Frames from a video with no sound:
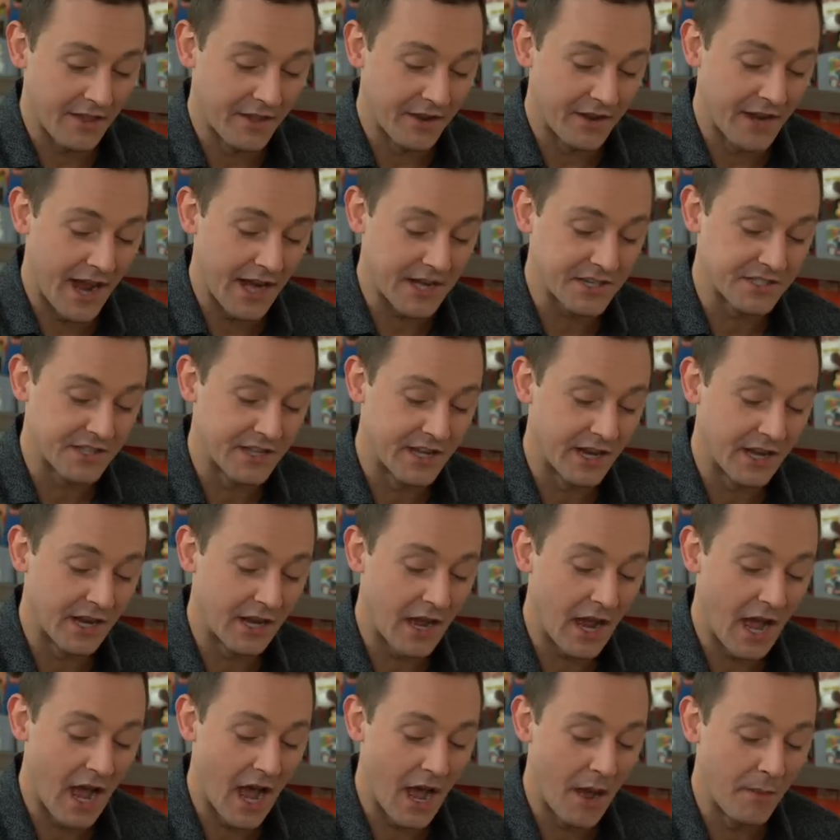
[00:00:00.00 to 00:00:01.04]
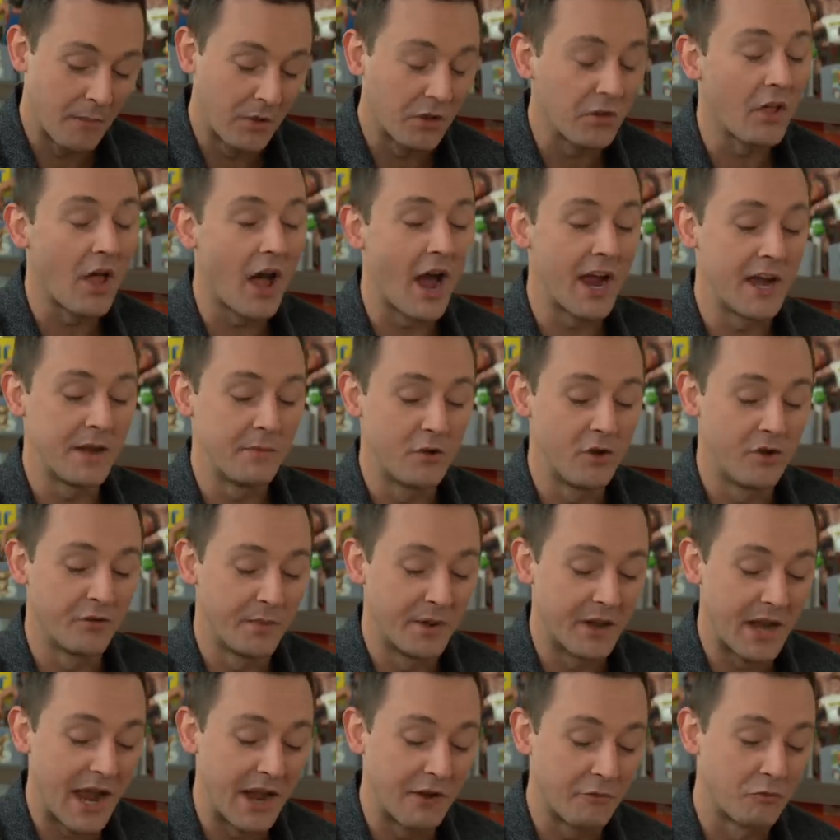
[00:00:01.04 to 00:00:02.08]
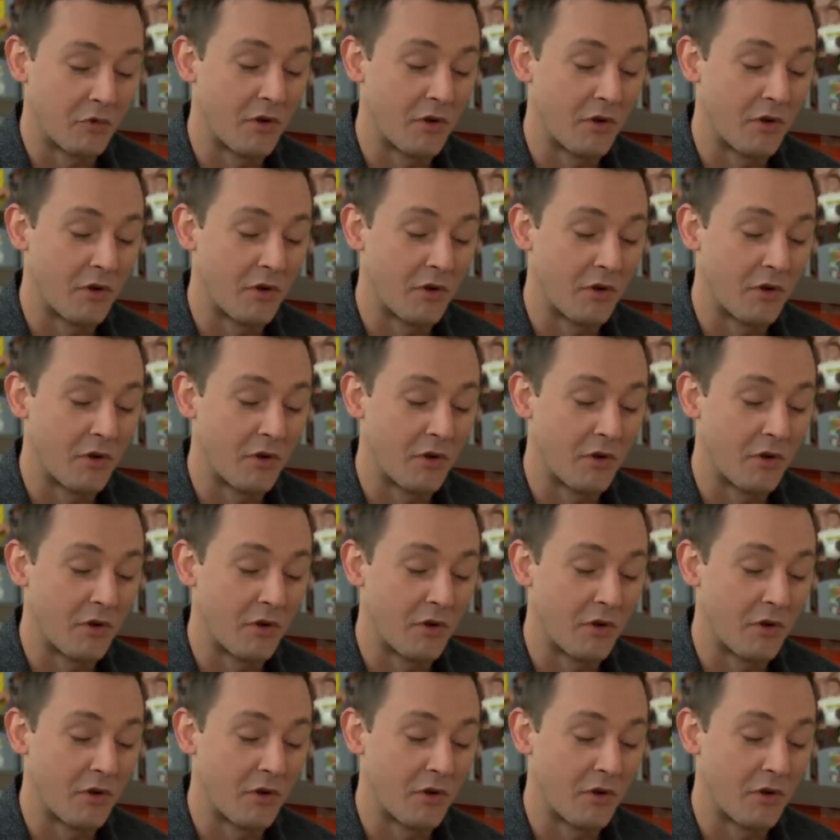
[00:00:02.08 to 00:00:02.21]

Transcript: of the next thing: line movement and